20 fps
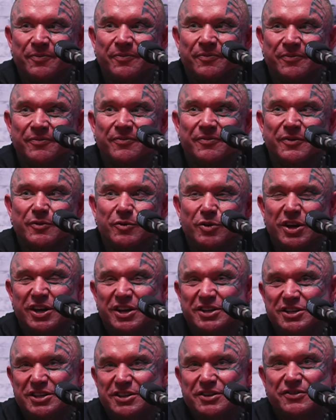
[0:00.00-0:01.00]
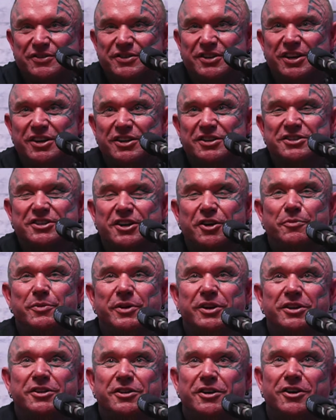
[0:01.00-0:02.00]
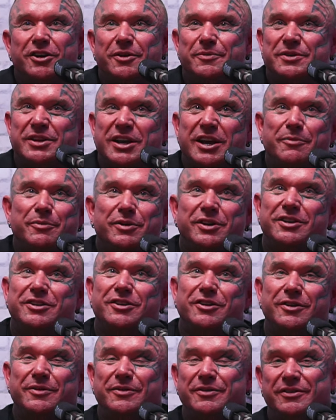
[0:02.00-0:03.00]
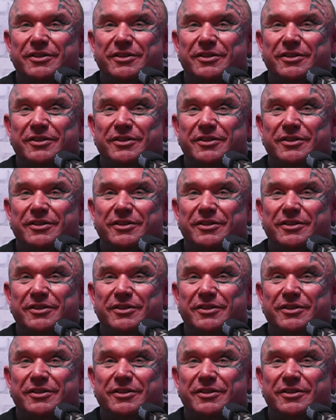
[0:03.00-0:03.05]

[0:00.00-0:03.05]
Mm-hmm. Well, like I said, you've seen it so many times. How many times?